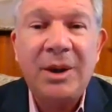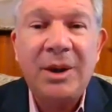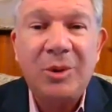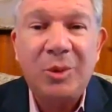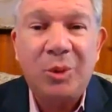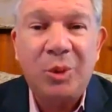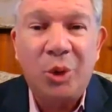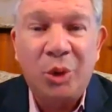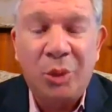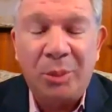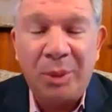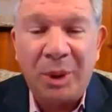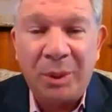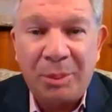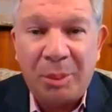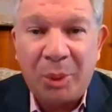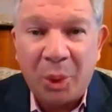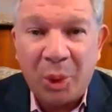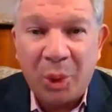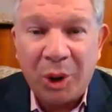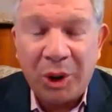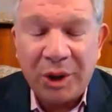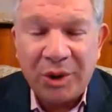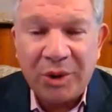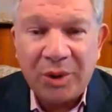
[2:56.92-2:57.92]
room and
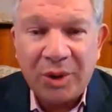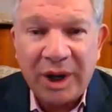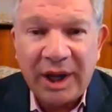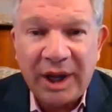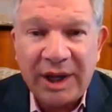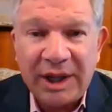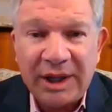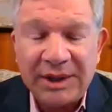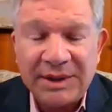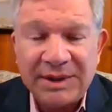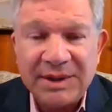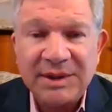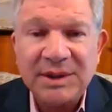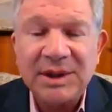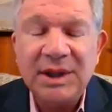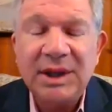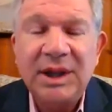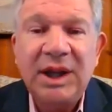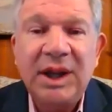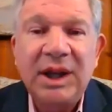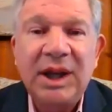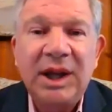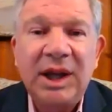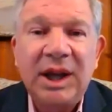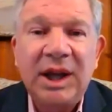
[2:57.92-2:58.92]
board credits,
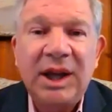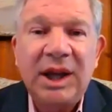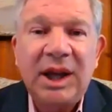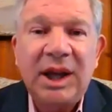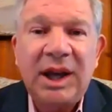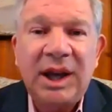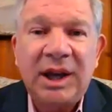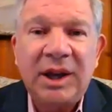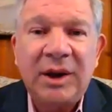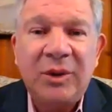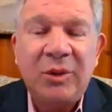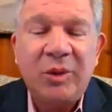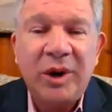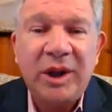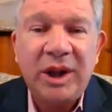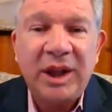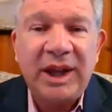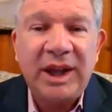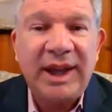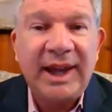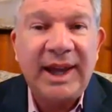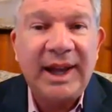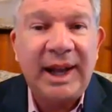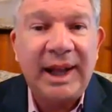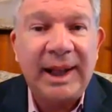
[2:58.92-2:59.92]
it can
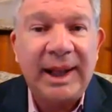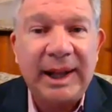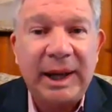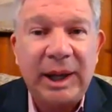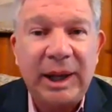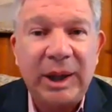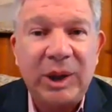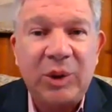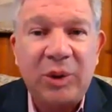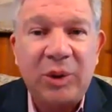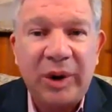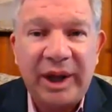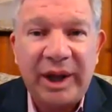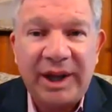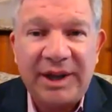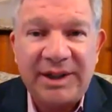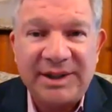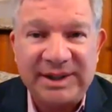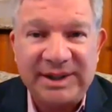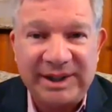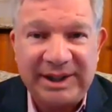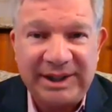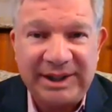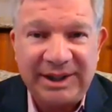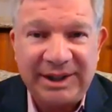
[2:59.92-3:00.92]
really get a little
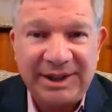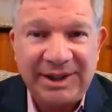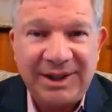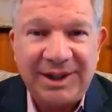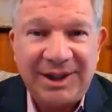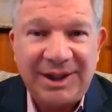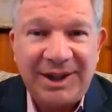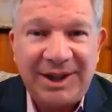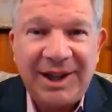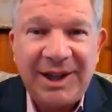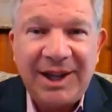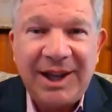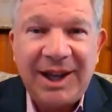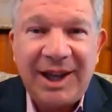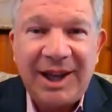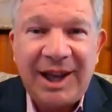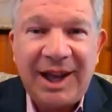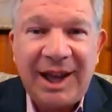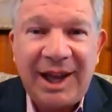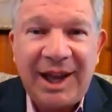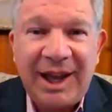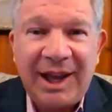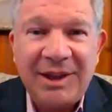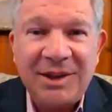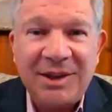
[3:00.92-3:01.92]
crazy.
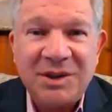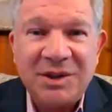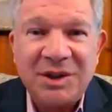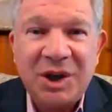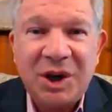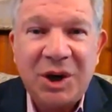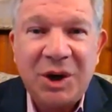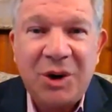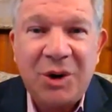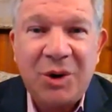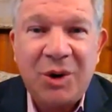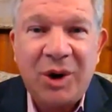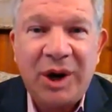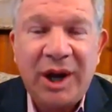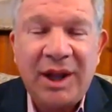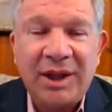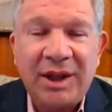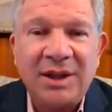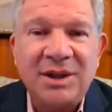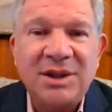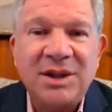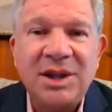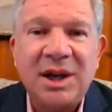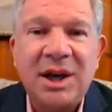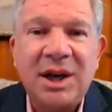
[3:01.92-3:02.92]
And so at
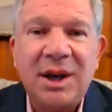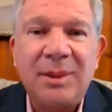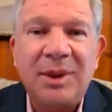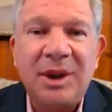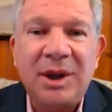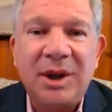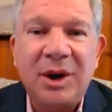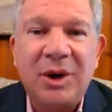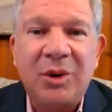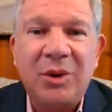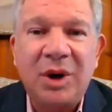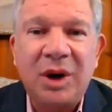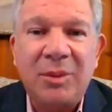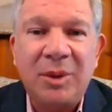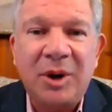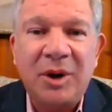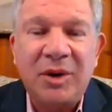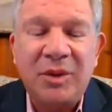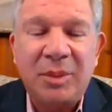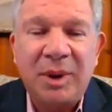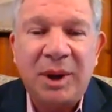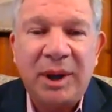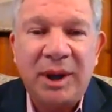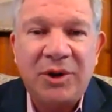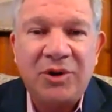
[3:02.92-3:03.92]
the time the agreement
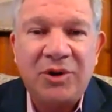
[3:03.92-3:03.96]
is being